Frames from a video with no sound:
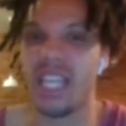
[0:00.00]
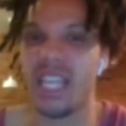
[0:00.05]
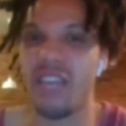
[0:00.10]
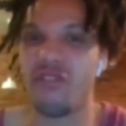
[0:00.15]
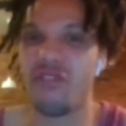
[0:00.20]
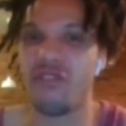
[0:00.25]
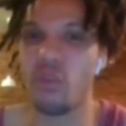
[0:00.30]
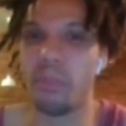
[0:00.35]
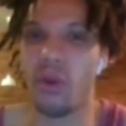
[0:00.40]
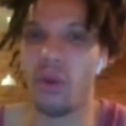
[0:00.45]

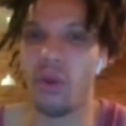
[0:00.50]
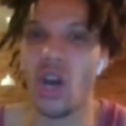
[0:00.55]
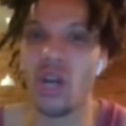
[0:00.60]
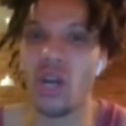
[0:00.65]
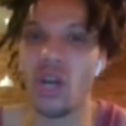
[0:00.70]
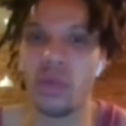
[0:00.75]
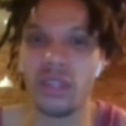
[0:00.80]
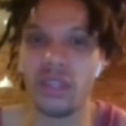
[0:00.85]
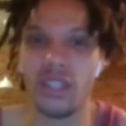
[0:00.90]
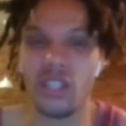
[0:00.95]
If you
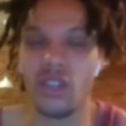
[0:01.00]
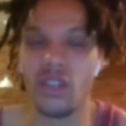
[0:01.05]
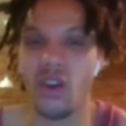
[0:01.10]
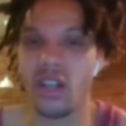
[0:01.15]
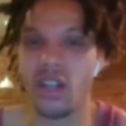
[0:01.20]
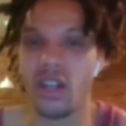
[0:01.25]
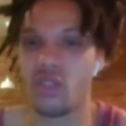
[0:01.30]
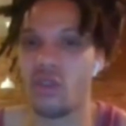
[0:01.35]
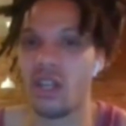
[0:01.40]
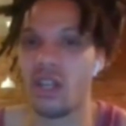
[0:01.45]
part with the
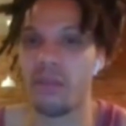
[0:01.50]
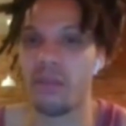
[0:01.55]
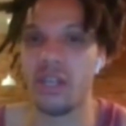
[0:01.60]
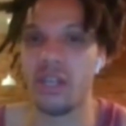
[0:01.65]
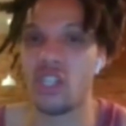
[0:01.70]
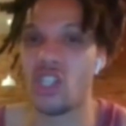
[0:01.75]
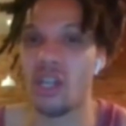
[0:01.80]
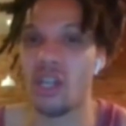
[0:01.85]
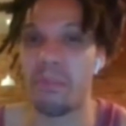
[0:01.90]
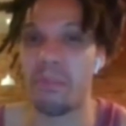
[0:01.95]
dark squared
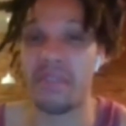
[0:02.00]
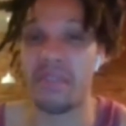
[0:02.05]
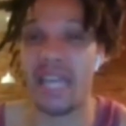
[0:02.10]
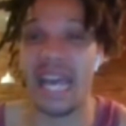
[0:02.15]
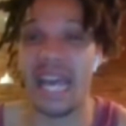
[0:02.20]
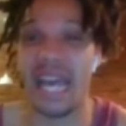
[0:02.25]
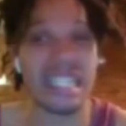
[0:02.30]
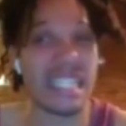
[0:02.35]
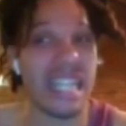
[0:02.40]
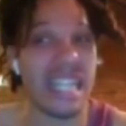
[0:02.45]
bishop,
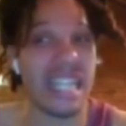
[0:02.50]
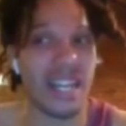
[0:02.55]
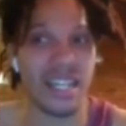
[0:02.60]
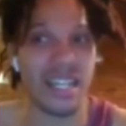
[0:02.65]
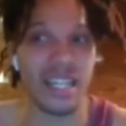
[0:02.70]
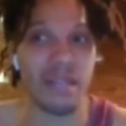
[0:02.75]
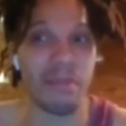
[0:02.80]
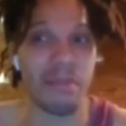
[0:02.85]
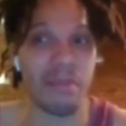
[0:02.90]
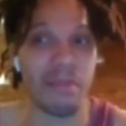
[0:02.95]
that's not
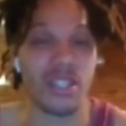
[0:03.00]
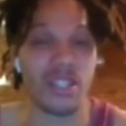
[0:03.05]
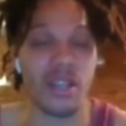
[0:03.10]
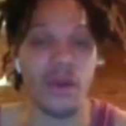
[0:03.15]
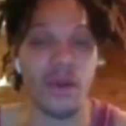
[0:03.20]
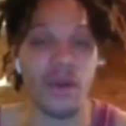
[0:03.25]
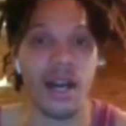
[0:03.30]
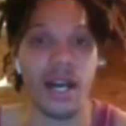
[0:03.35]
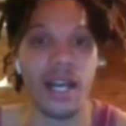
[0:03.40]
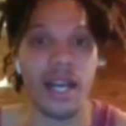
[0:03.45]
going to be
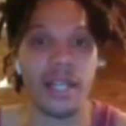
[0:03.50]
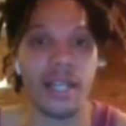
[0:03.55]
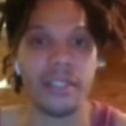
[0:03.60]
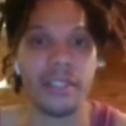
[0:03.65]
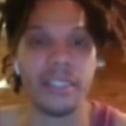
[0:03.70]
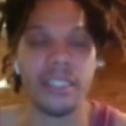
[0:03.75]
so hot.